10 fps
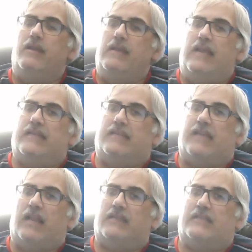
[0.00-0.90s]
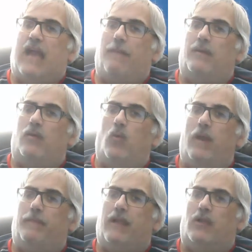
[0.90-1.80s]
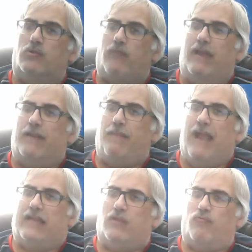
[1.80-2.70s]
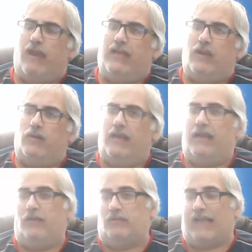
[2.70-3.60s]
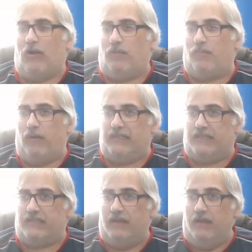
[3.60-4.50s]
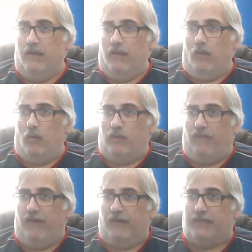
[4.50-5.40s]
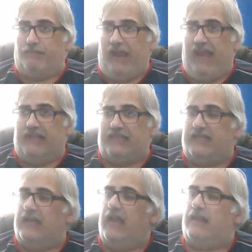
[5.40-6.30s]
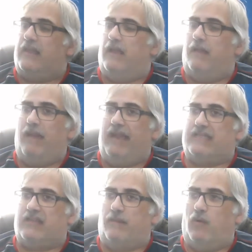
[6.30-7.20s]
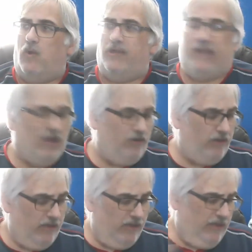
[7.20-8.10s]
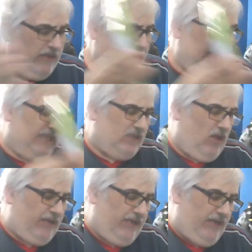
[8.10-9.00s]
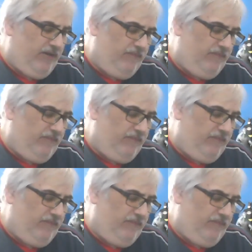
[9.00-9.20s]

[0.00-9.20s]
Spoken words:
It's a telescopic whip that goes right in the back of the radio, and I use counterpoises with the various bands to get my SWR down. That's all in here.